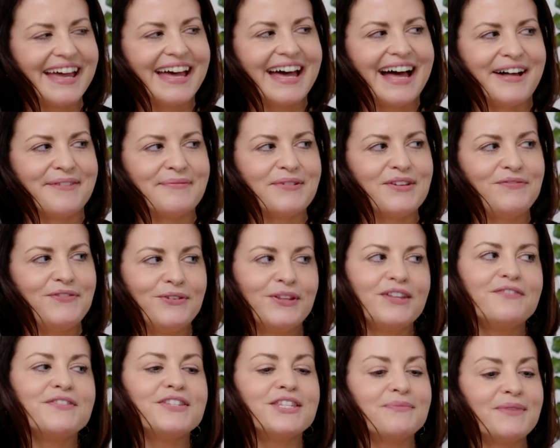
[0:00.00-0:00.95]
Um, if you
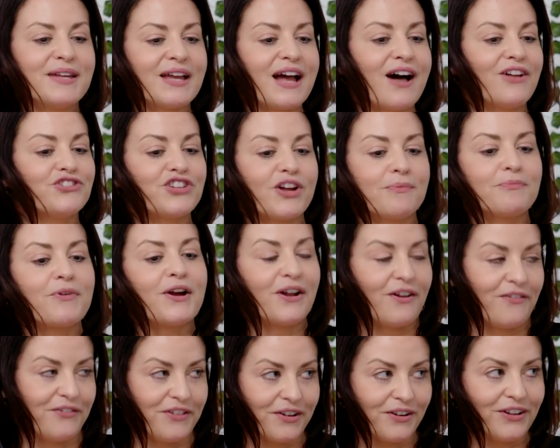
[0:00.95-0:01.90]
leave it to me, I'll jump right
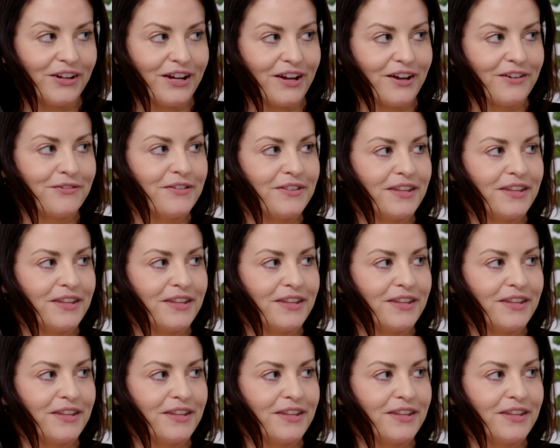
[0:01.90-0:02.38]
off the cliff,